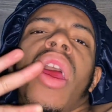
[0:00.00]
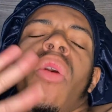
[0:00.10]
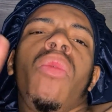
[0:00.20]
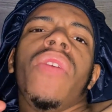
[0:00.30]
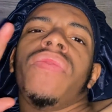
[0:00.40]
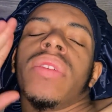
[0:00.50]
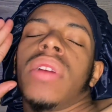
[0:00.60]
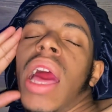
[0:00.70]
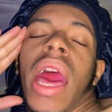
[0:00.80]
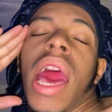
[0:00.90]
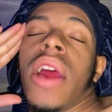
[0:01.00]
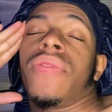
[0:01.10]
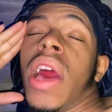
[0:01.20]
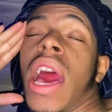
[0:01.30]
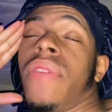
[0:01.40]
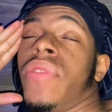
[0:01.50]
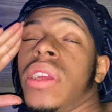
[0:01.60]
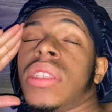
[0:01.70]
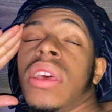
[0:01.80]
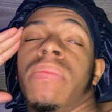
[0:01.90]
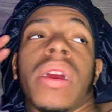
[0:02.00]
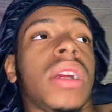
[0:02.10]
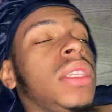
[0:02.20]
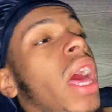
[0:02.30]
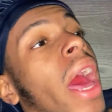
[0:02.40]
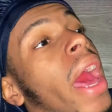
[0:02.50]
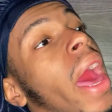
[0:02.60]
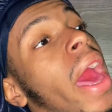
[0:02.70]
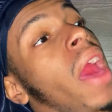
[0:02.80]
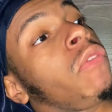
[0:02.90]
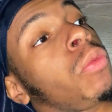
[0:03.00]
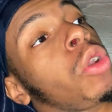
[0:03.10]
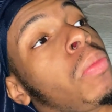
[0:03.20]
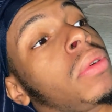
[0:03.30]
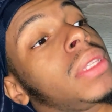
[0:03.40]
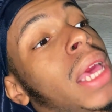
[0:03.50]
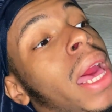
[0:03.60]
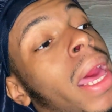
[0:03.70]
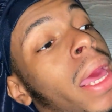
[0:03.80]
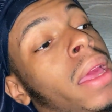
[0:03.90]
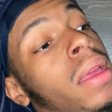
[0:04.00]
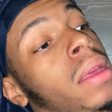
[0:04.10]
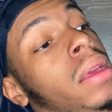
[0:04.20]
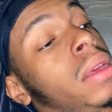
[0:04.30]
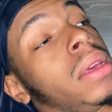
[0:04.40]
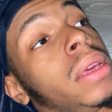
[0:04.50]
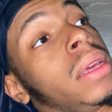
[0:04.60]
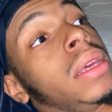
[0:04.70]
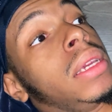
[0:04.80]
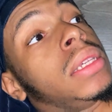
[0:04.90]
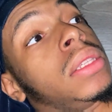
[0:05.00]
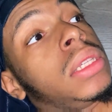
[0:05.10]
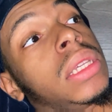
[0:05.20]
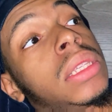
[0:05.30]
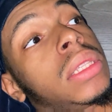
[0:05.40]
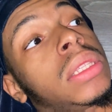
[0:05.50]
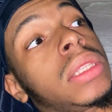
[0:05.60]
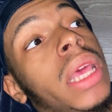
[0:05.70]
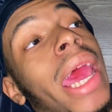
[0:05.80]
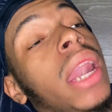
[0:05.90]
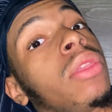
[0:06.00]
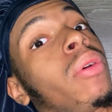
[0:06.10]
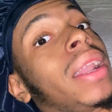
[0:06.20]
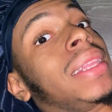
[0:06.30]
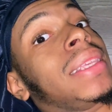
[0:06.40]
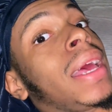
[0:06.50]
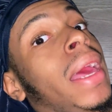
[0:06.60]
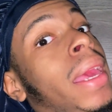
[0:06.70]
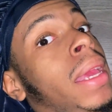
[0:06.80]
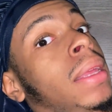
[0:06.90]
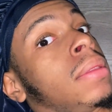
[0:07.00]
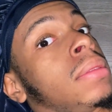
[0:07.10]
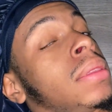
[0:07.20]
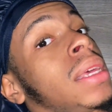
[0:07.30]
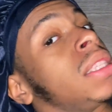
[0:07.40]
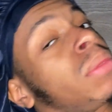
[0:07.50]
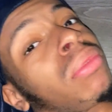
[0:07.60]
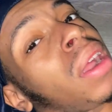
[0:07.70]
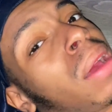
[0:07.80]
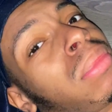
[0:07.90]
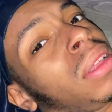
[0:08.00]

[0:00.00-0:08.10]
with I, I, I figure something out? Because I, I have a purple tie. It's just, I don't know how to tie it. That's the problem.